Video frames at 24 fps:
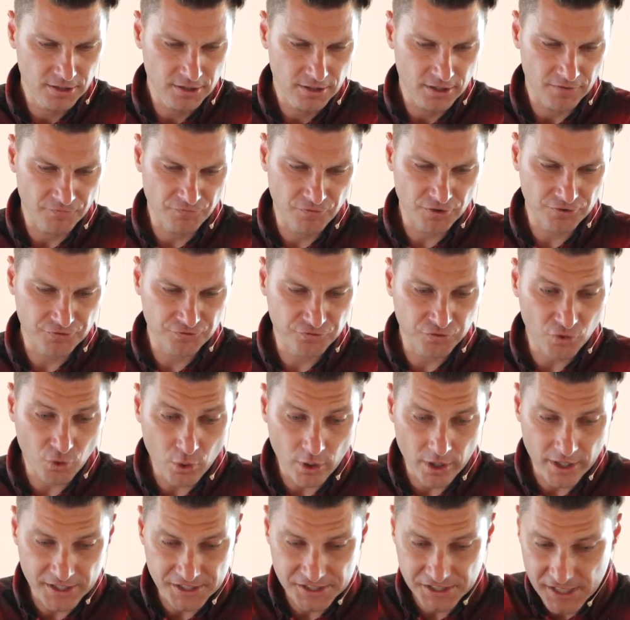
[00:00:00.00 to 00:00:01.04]
verse 4,
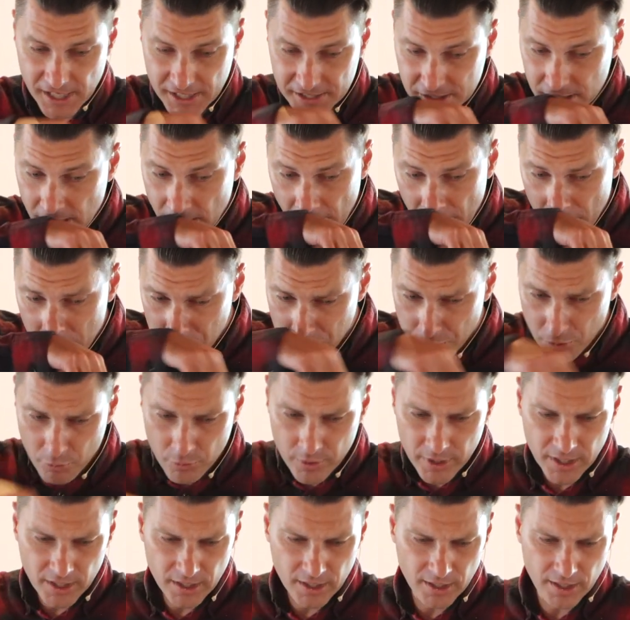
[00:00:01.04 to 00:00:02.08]
he says, but
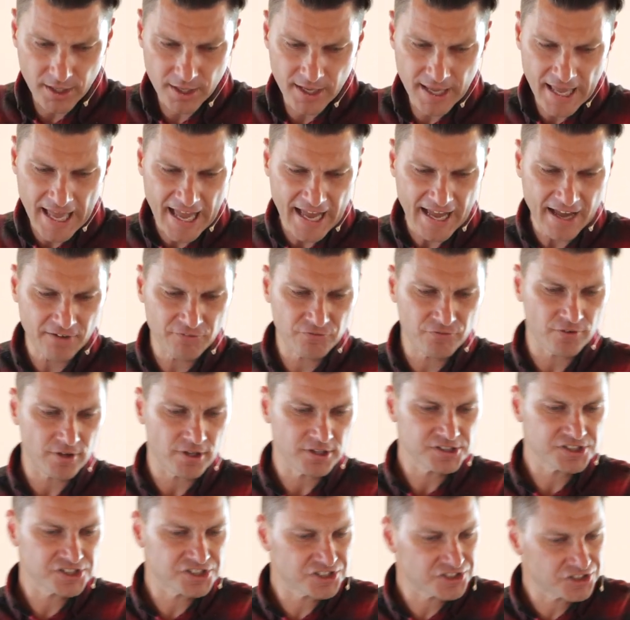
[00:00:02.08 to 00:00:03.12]
we have
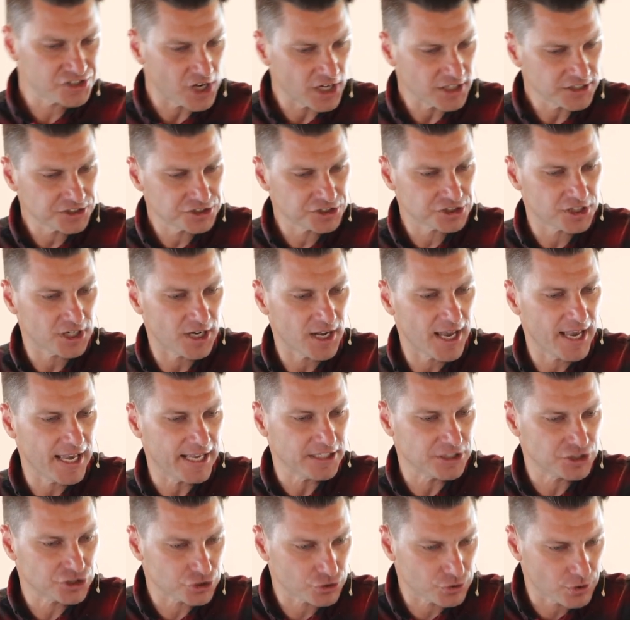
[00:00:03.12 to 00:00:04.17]
such a
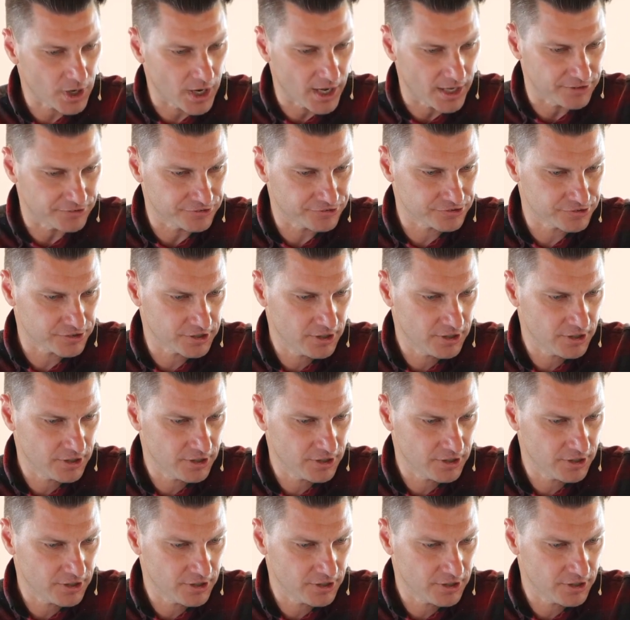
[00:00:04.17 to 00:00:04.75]
trust